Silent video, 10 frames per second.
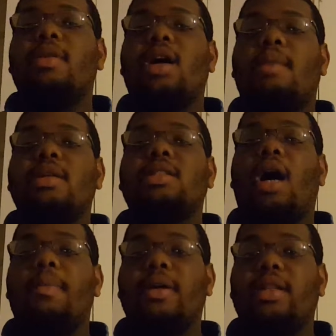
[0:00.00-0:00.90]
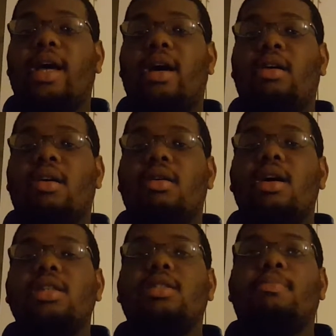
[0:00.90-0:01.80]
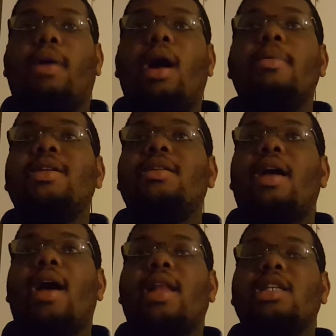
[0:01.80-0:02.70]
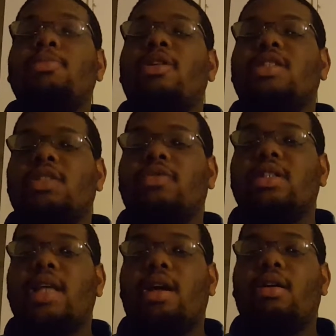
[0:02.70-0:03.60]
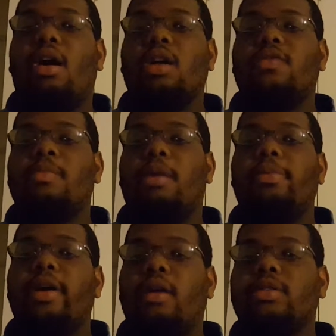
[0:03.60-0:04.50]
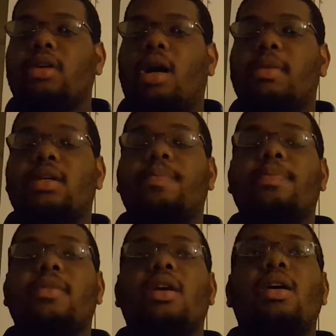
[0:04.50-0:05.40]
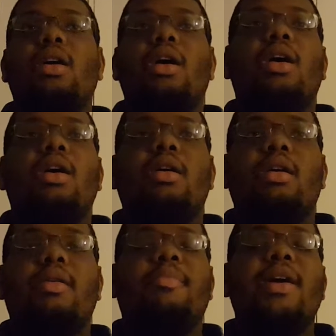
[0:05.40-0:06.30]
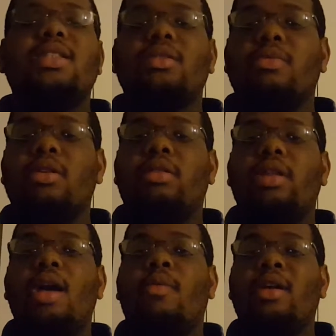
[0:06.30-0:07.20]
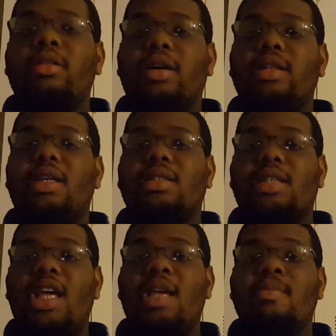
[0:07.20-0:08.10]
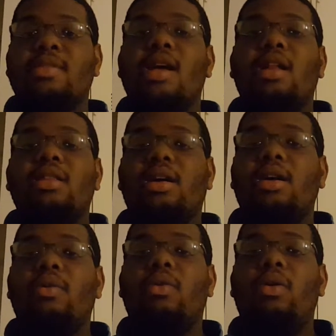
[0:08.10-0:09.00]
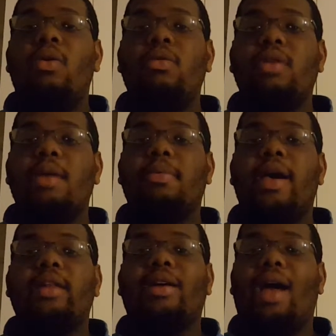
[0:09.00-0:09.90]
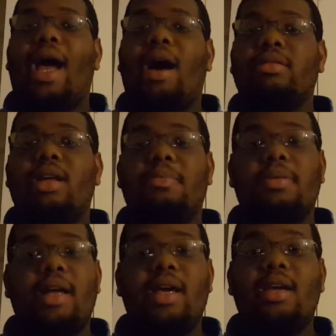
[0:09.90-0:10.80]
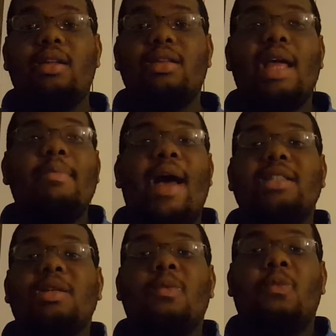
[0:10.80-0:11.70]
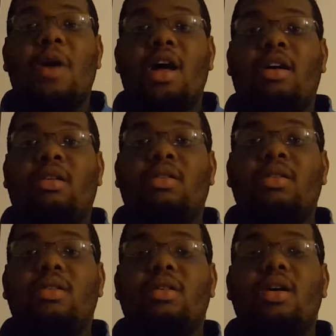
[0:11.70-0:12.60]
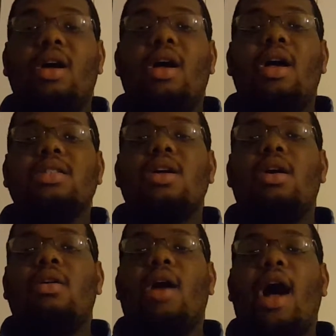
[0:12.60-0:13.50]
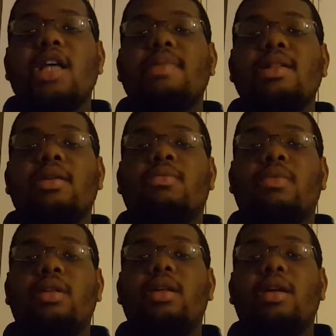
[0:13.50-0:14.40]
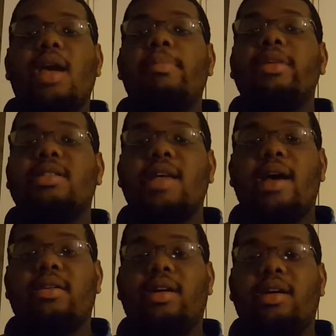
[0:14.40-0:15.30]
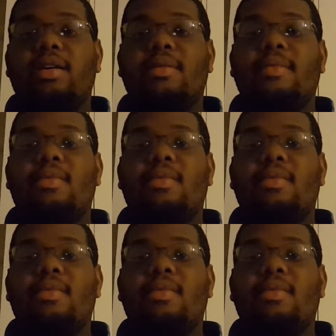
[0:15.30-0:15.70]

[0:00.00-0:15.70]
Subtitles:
to become a topic now, probably at this point just for the sake of college football playoff drama. But it's a real thing. When you look at these teams, look at who they play, look at how they play, they match up well. So I expect a really good game this Saturday.